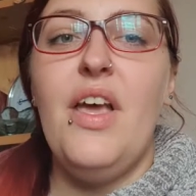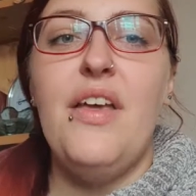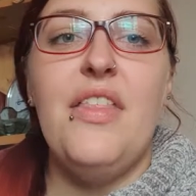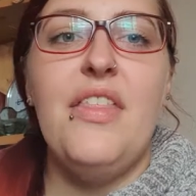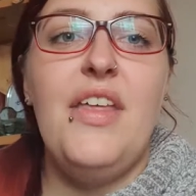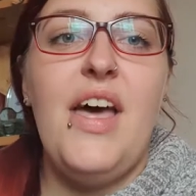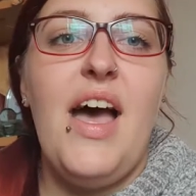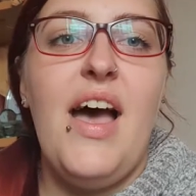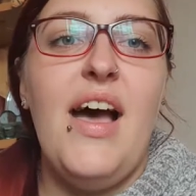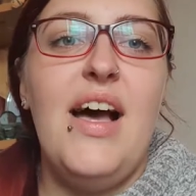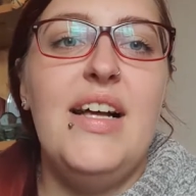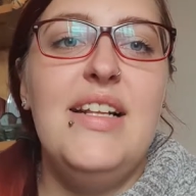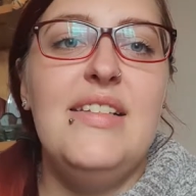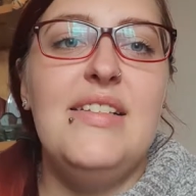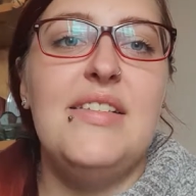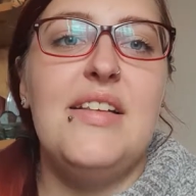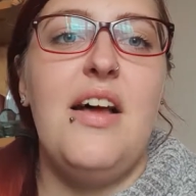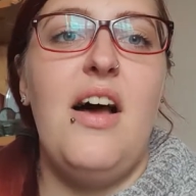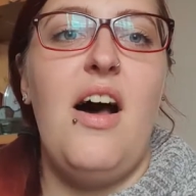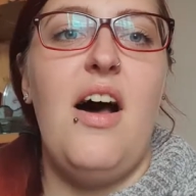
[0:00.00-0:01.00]

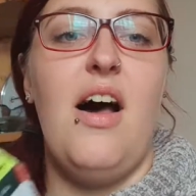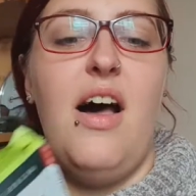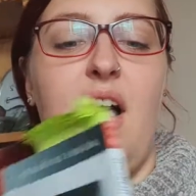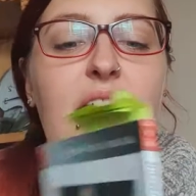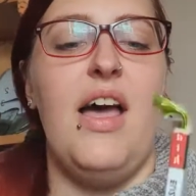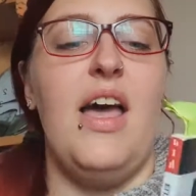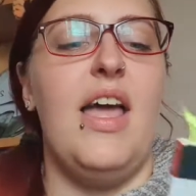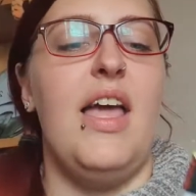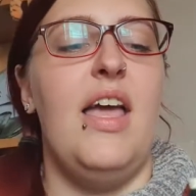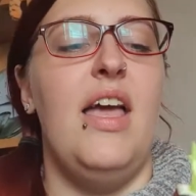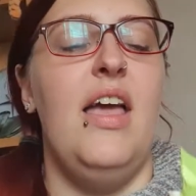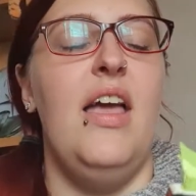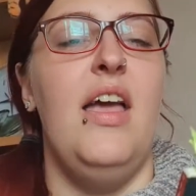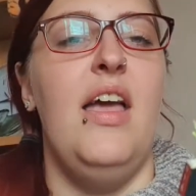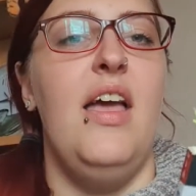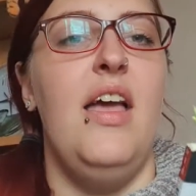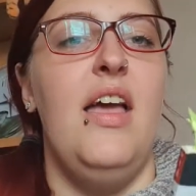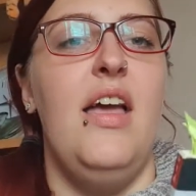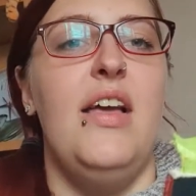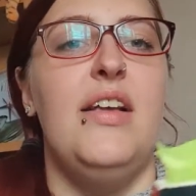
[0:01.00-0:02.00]
that I
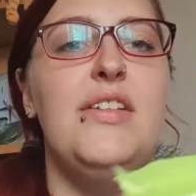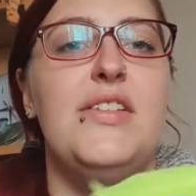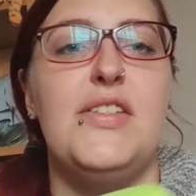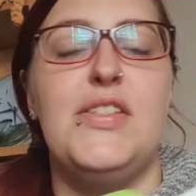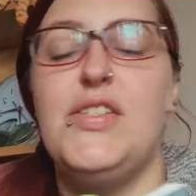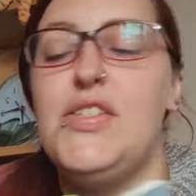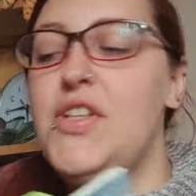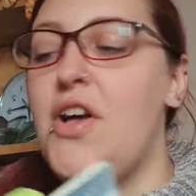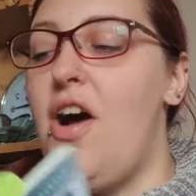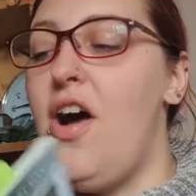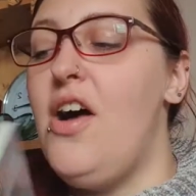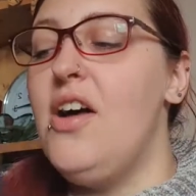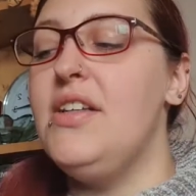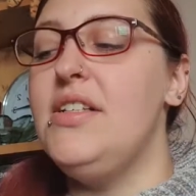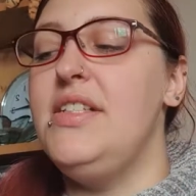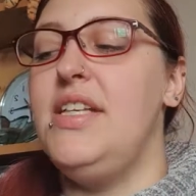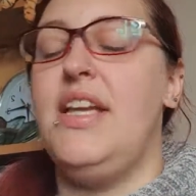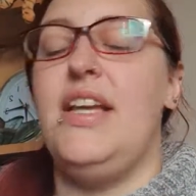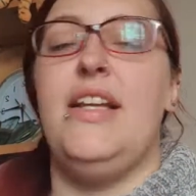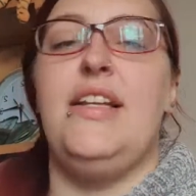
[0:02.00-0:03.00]

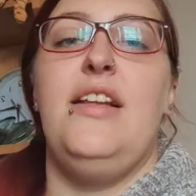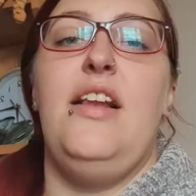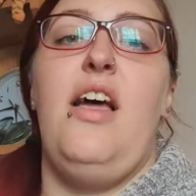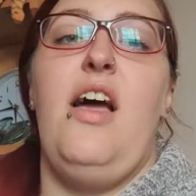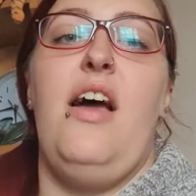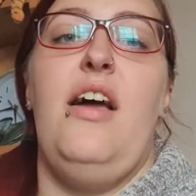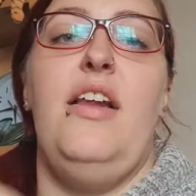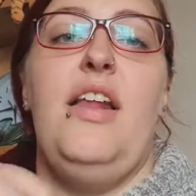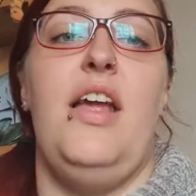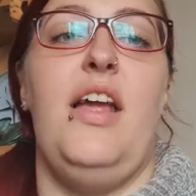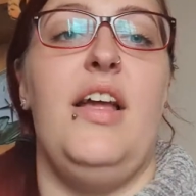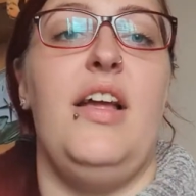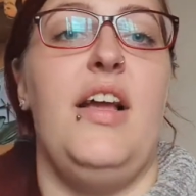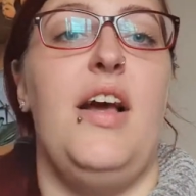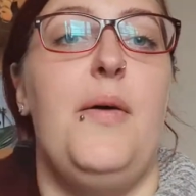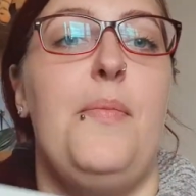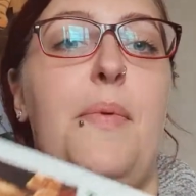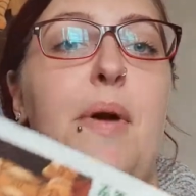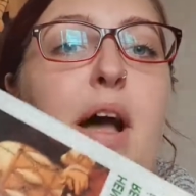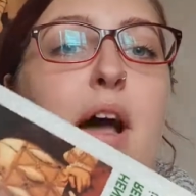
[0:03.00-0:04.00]
started learning
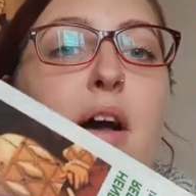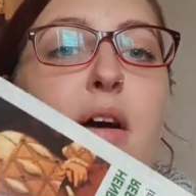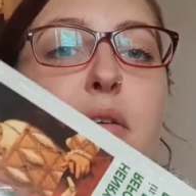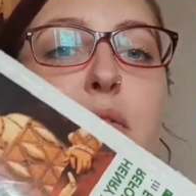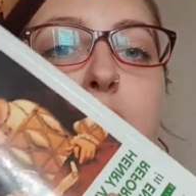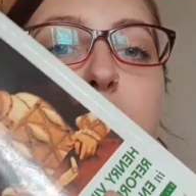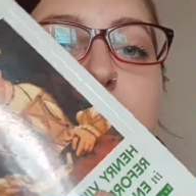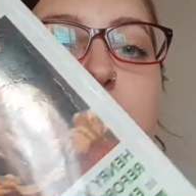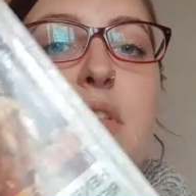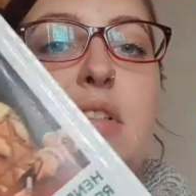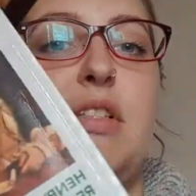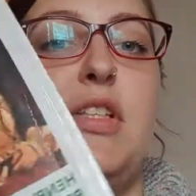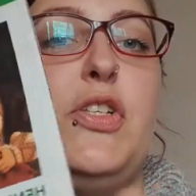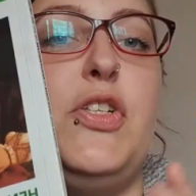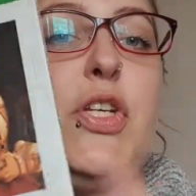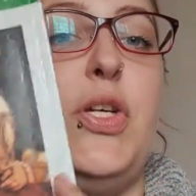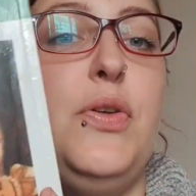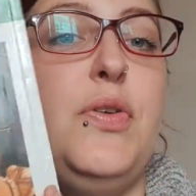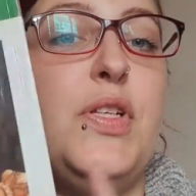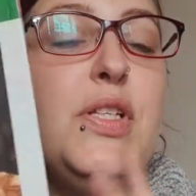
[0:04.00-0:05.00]
about the
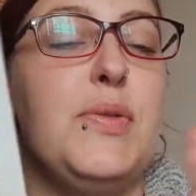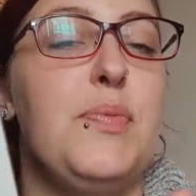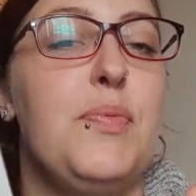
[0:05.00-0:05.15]
Tudors